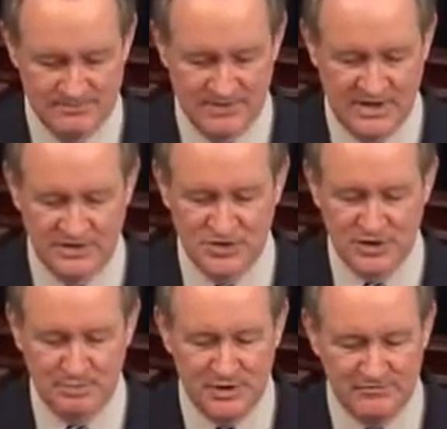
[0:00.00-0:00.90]
and
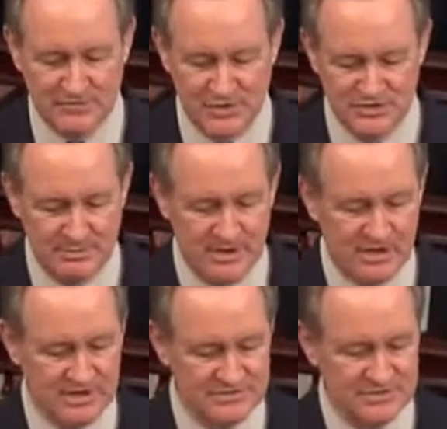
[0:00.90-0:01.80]
should be for those
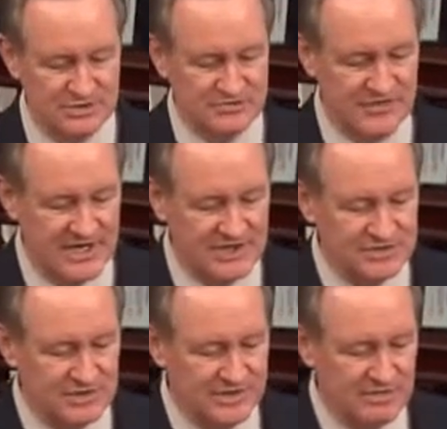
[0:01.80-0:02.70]
Americans whose
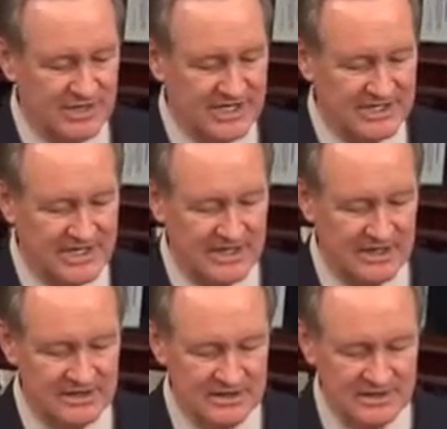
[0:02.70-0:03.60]
financial and credit
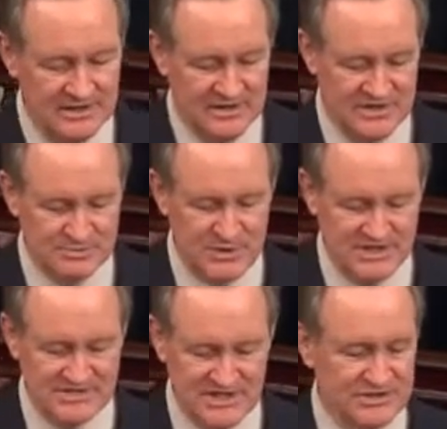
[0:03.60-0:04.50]
data is being
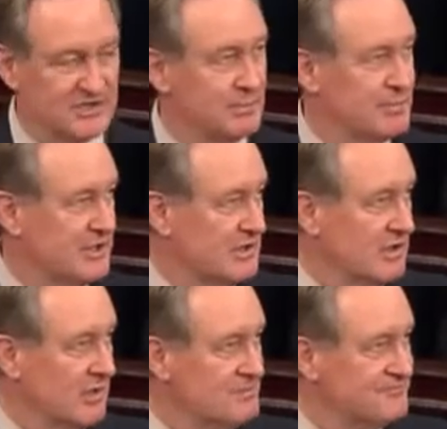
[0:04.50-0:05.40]
sent to the
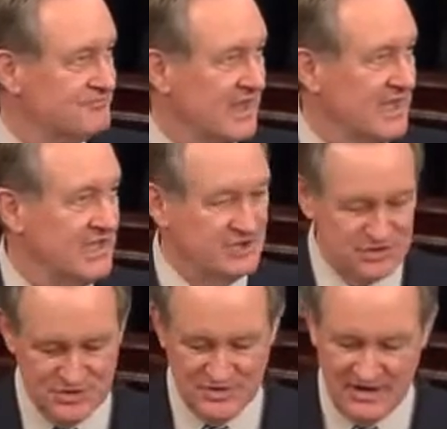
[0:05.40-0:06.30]
Bureau
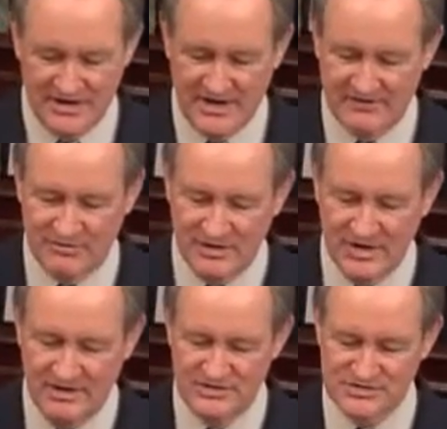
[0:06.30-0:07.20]
each and
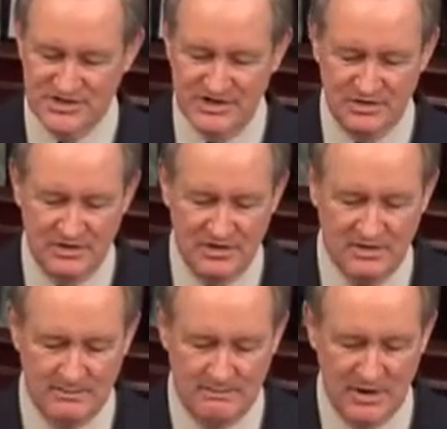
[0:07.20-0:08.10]
every single
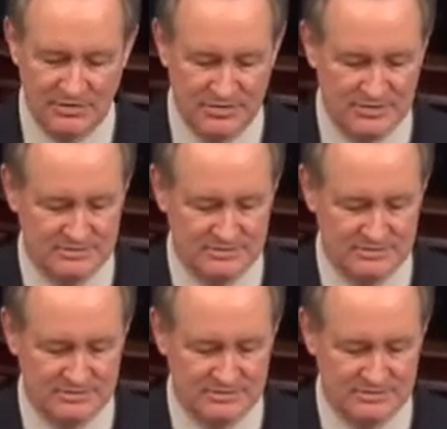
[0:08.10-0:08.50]
month.